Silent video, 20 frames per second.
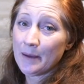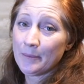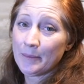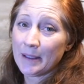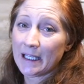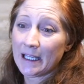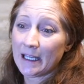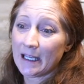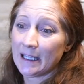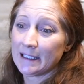
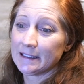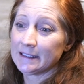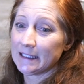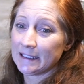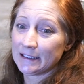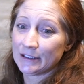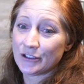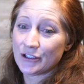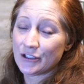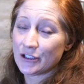because
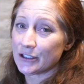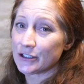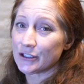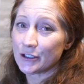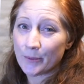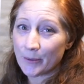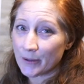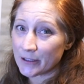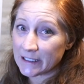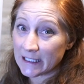it's just
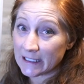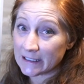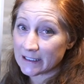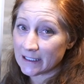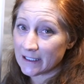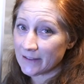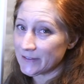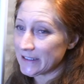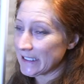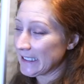super
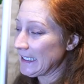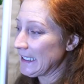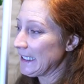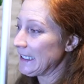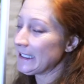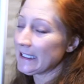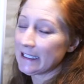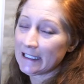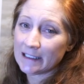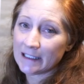sensitive to
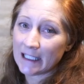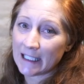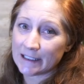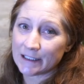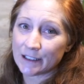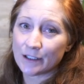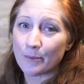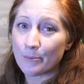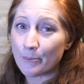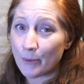heat and it
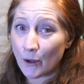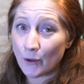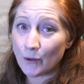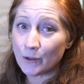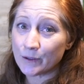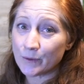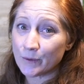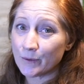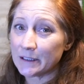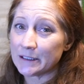likes to
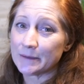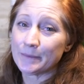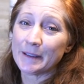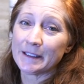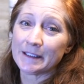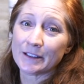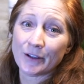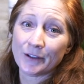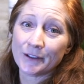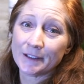bolt, which
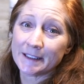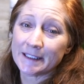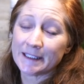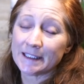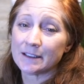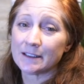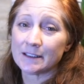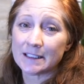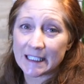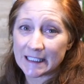means
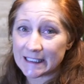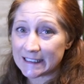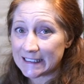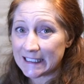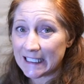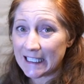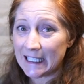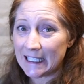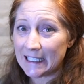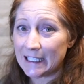goes to
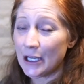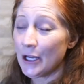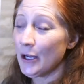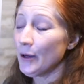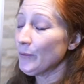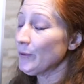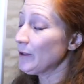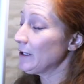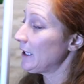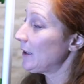seed
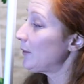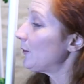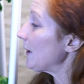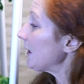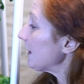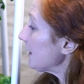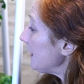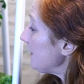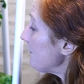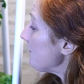really
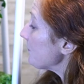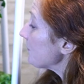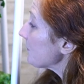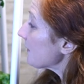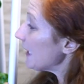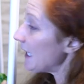quickly.